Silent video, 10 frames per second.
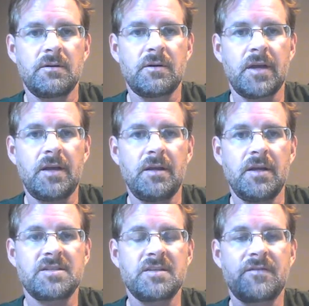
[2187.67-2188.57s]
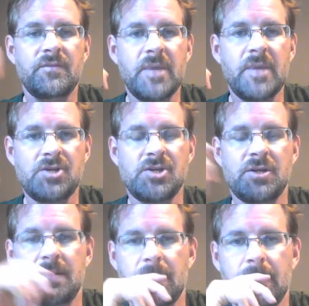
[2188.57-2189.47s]
Okay, it's
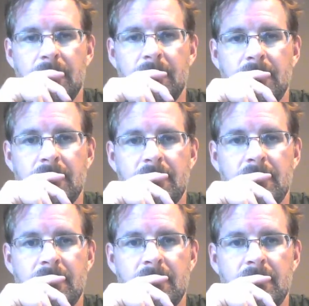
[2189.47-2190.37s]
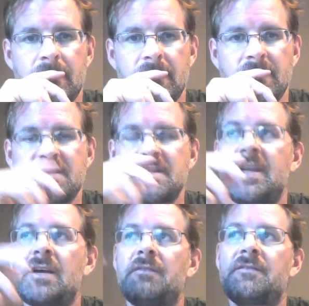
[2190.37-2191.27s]
information. Just
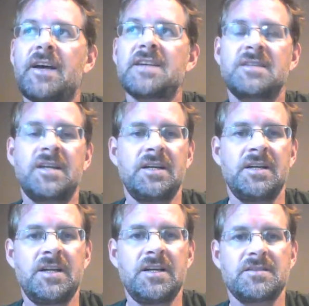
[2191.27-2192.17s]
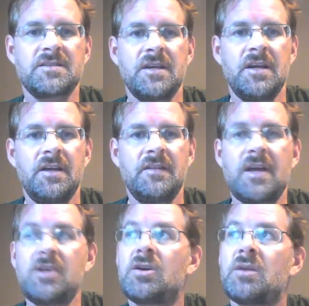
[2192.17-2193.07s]
think how fascinating it is
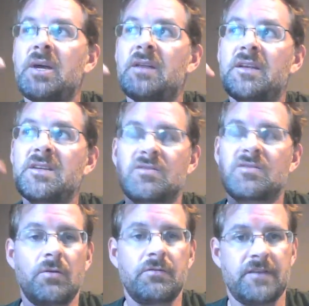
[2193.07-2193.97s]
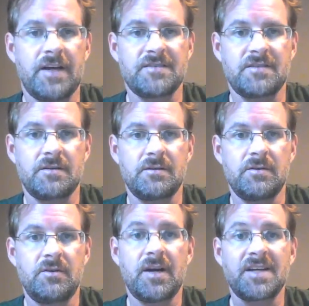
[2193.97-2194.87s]
that you can make things grow faster.
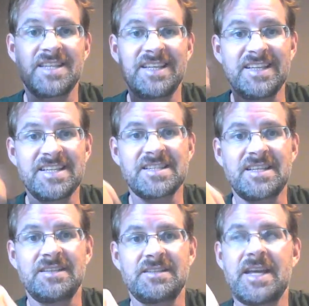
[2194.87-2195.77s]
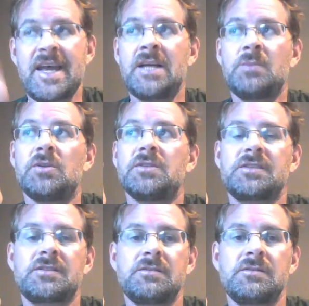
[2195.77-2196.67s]
You're actually listening to
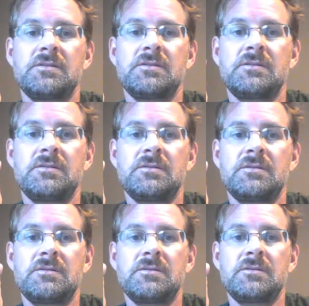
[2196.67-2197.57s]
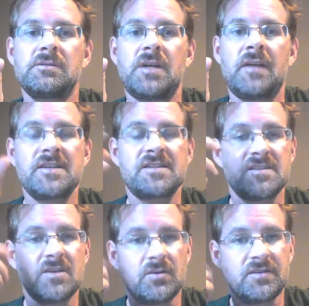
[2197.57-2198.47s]
animals. And this
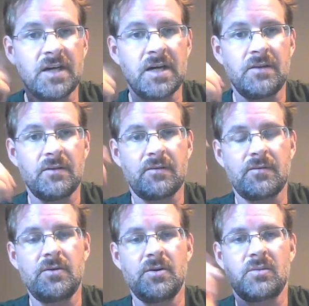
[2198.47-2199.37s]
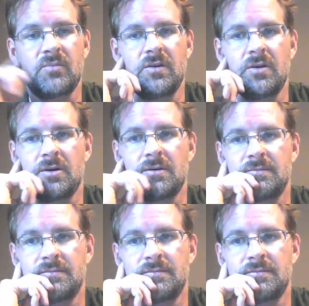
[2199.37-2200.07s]
is all done through your computer,